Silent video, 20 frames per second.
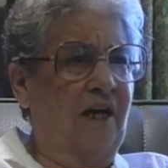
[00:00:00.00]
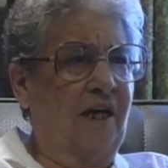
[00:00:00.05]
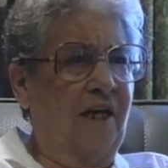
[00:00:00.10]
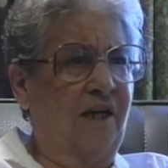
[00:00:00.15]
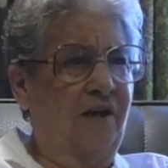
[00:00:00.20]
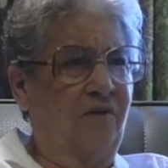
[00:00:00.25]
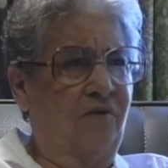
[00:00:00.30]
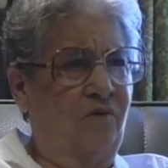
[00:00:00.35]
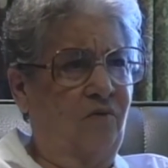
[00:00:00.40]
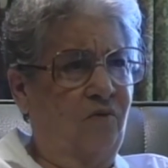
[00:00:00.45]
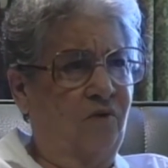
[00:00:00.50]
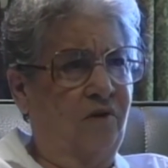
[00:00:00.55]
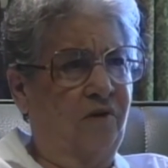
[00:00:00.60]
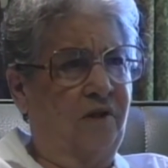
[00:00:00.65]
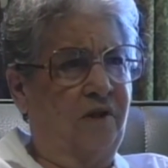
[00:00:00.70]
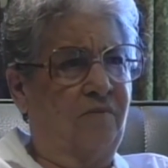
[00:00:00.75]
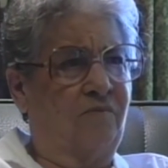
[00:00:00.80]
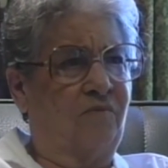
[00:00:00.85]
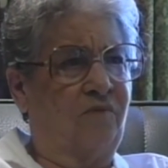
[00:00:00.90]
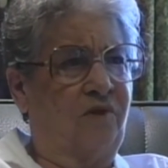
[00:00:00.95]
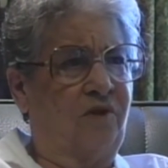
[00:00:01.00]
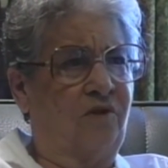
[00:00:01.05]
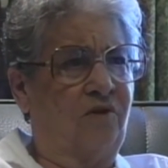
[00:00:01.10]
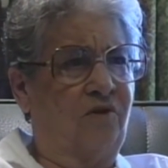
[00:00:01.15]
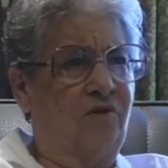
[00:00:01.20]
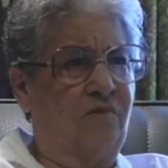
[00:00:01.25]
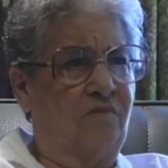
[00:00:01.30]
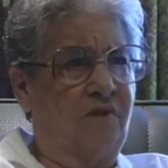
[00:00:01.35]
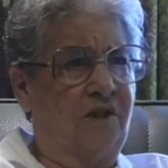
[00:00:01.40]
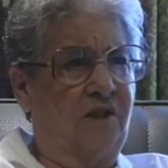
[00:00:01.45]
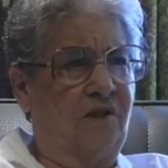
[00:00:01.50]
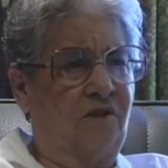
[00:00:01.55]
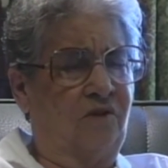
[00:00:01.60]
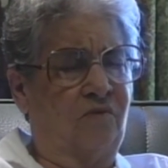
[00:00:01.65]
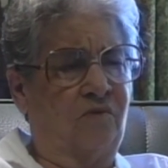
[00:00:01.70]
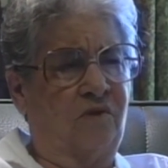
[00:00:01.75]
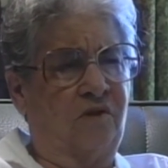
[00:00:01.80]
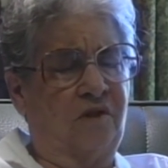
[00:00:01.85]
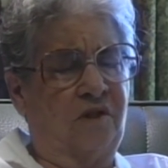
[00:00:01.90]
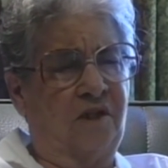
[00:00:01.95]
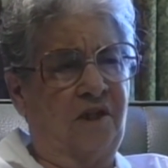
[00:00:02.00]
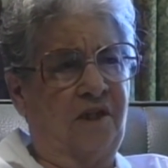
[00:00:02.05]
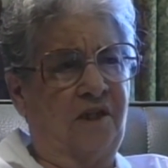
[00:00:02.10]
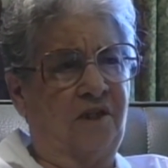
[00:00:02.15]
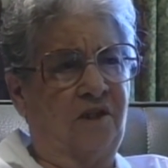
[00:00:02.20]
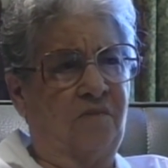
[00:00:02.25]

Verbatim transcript: I don't know where them union meetings was now.